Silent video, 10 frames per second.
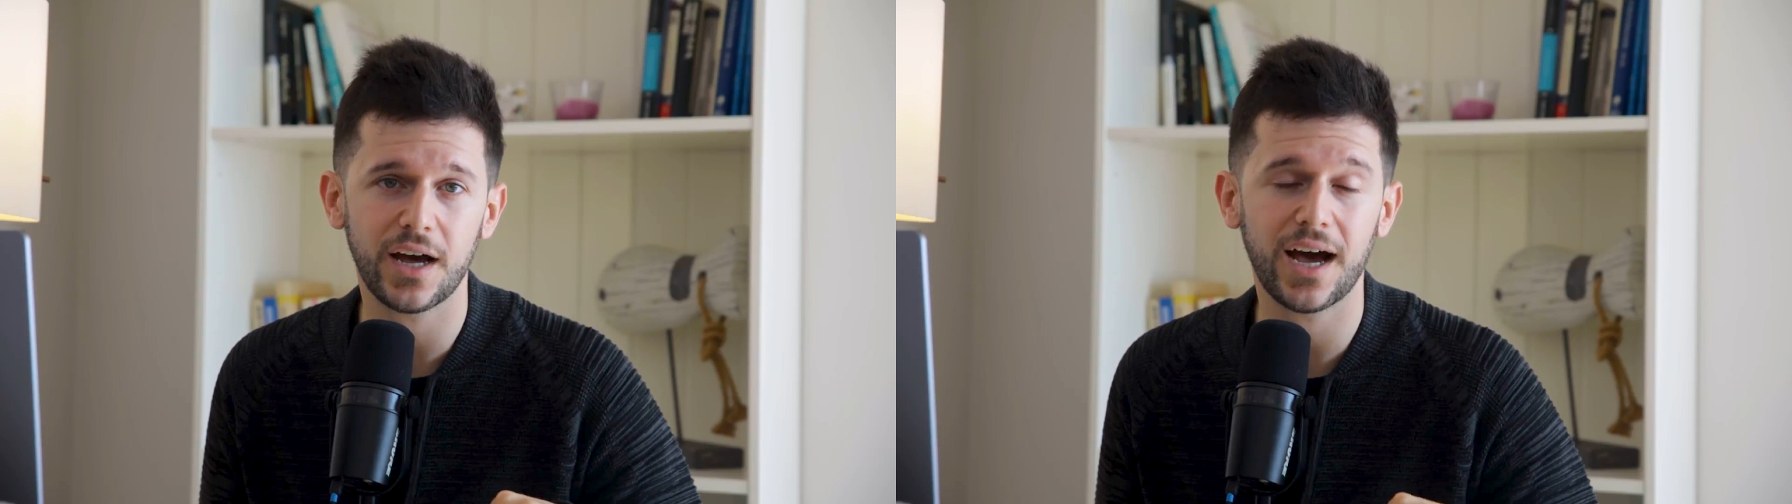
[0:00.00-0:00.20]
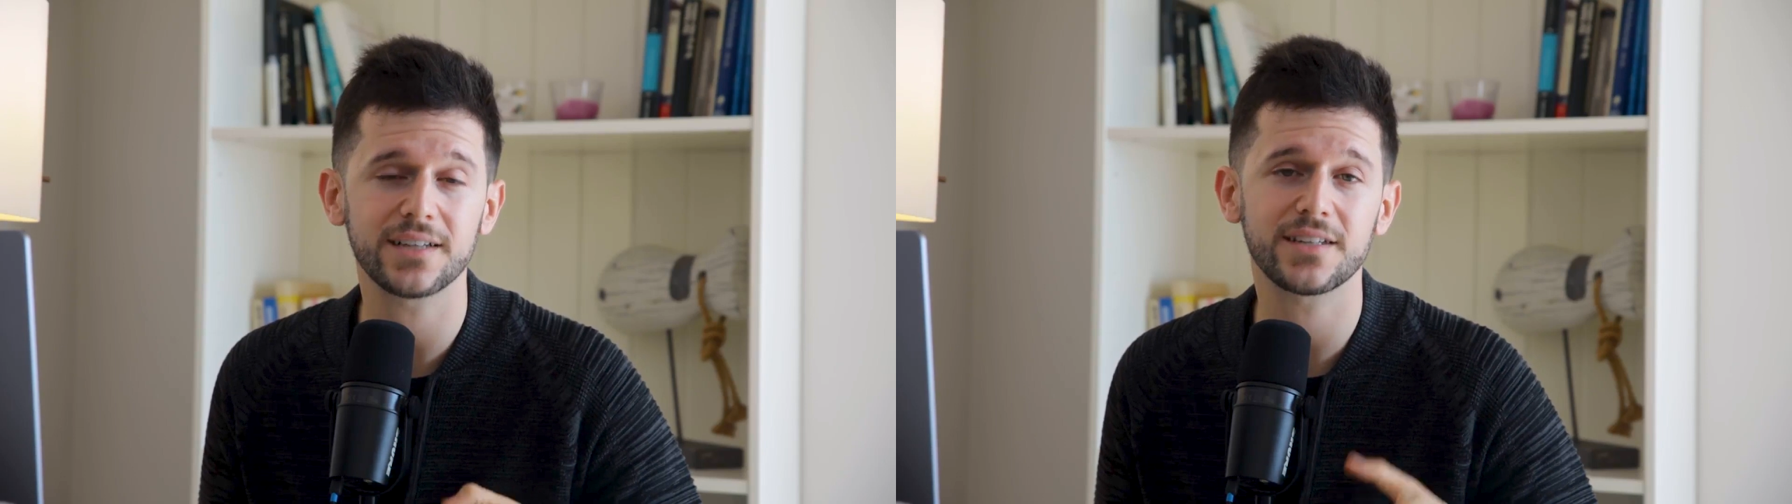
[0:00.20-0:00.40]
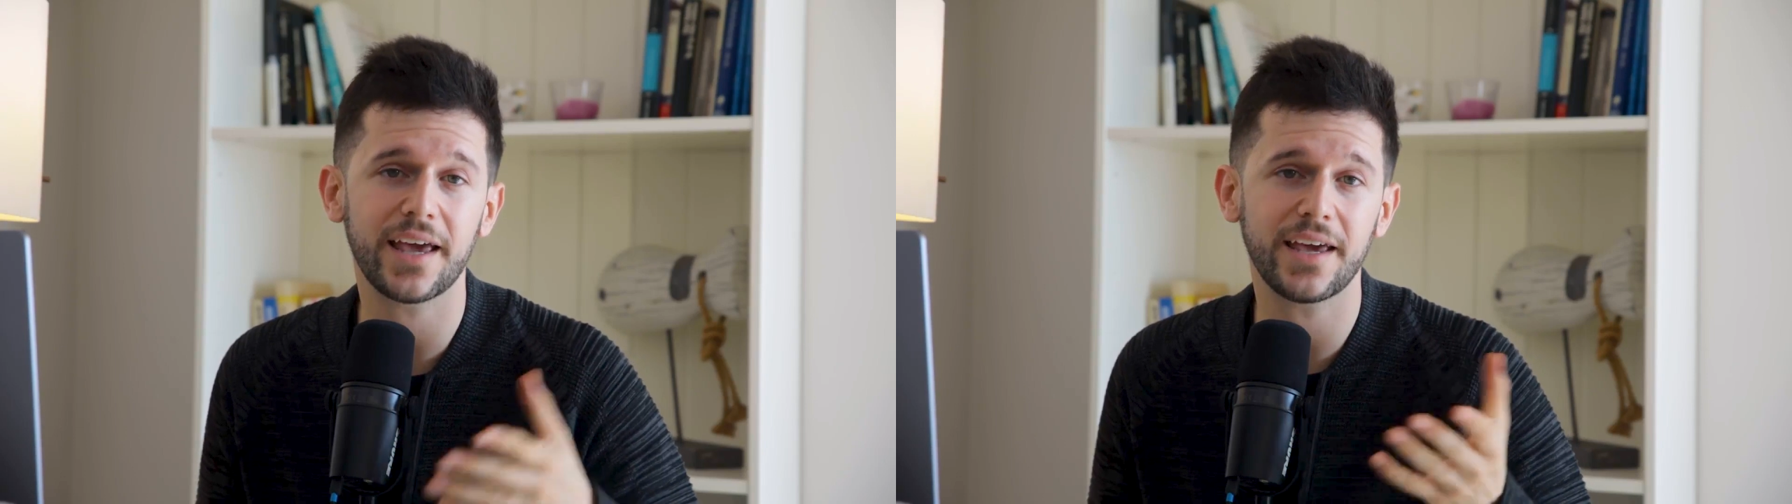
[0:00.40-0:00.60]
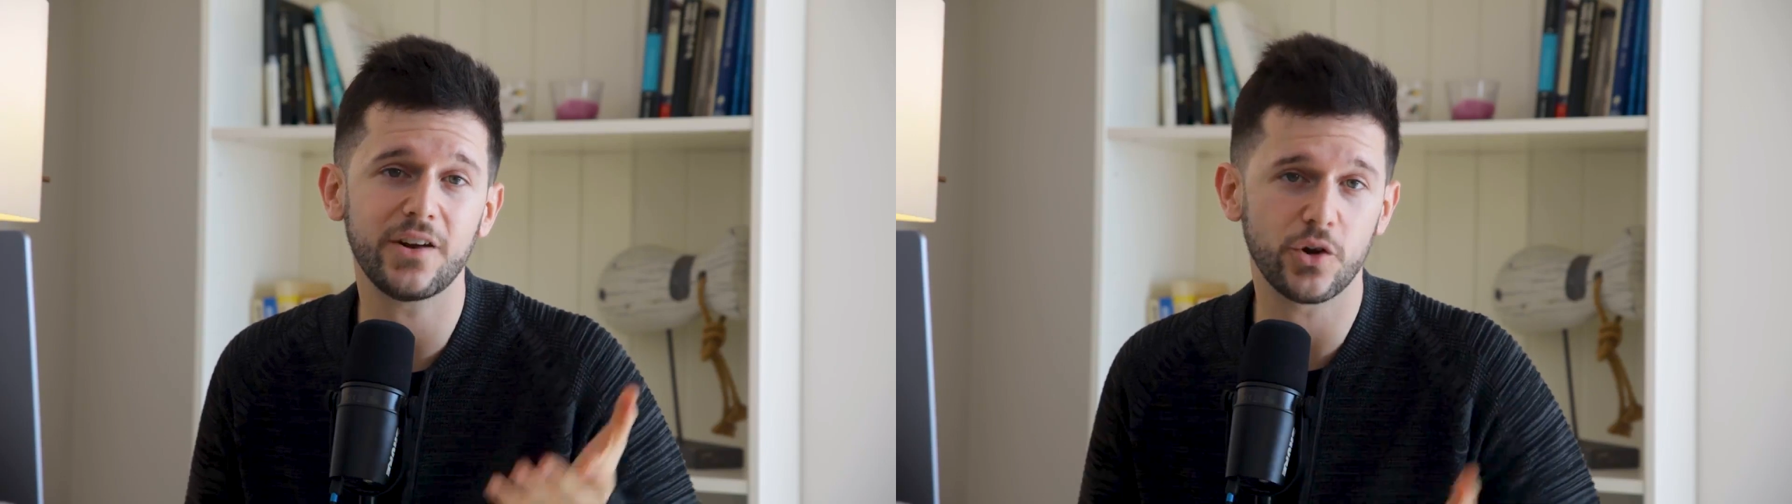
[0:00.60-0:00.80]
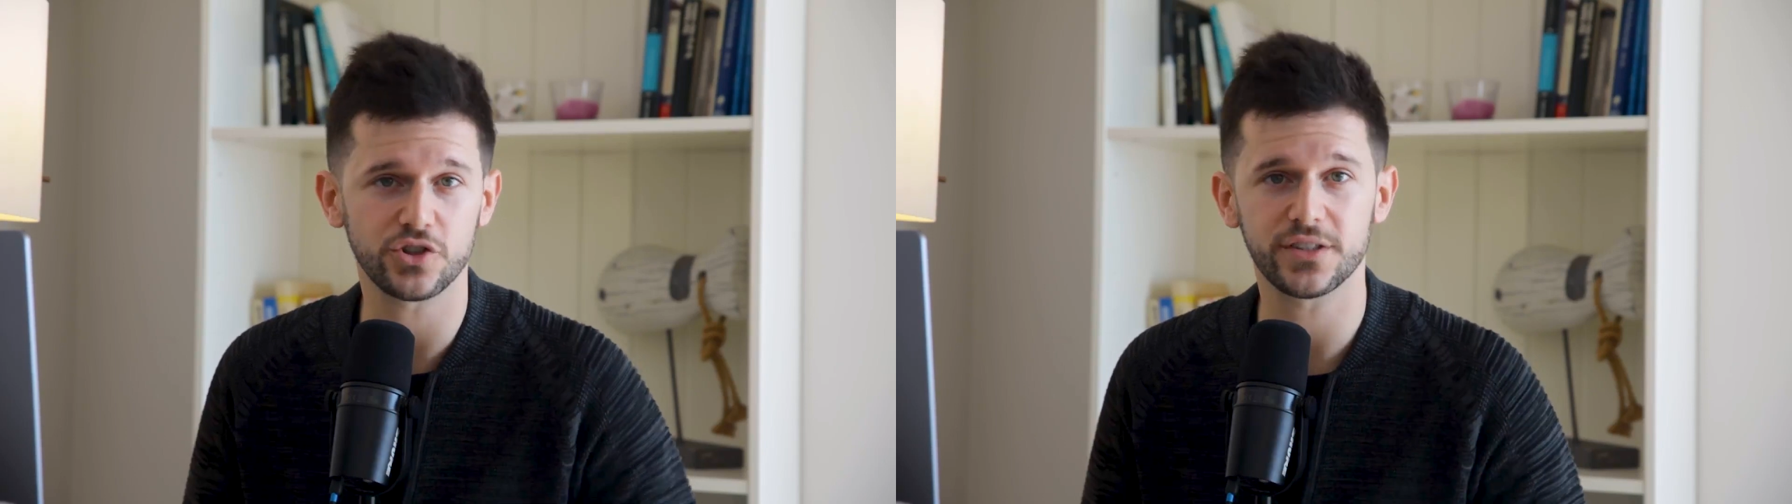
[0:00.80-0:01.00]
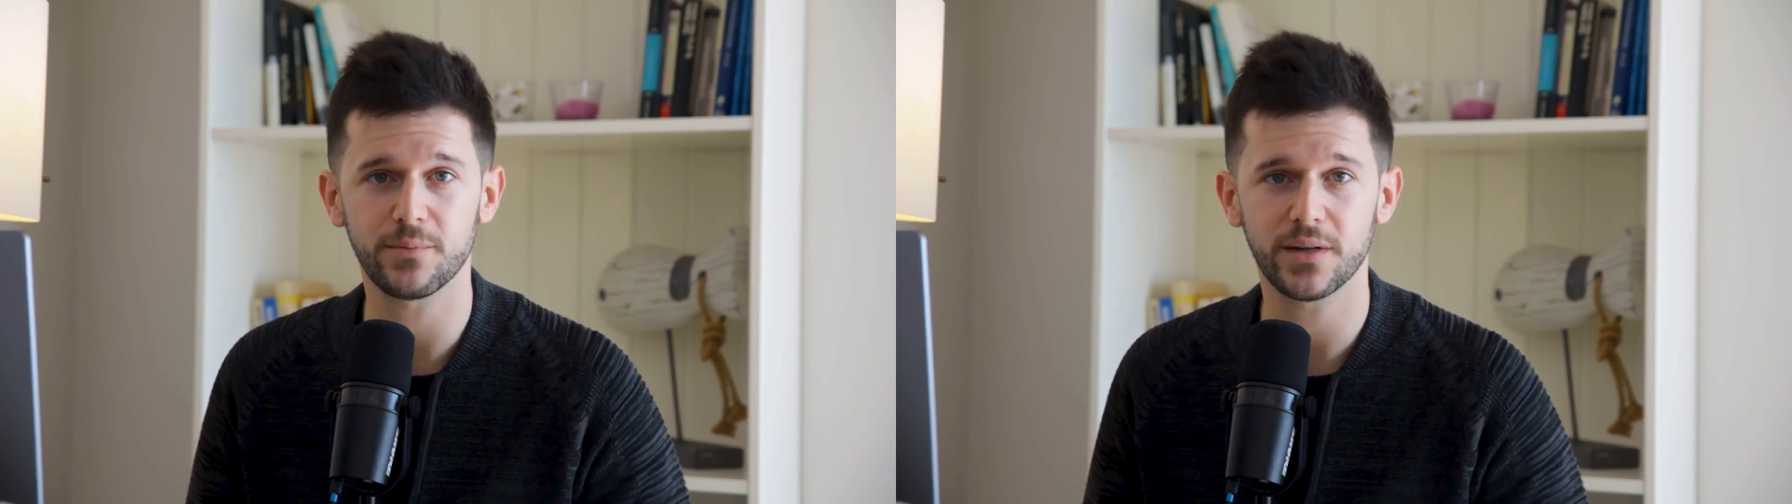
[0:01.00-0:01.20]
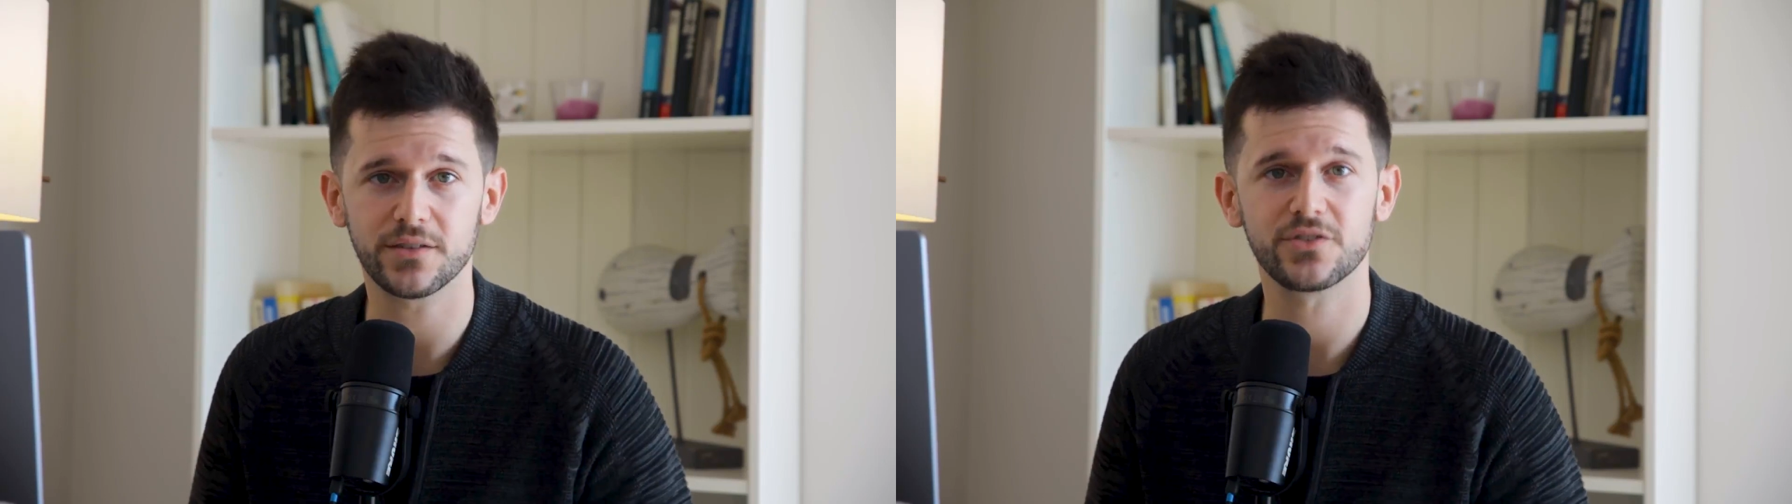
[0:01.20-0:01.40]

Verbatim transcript: as a Notion template,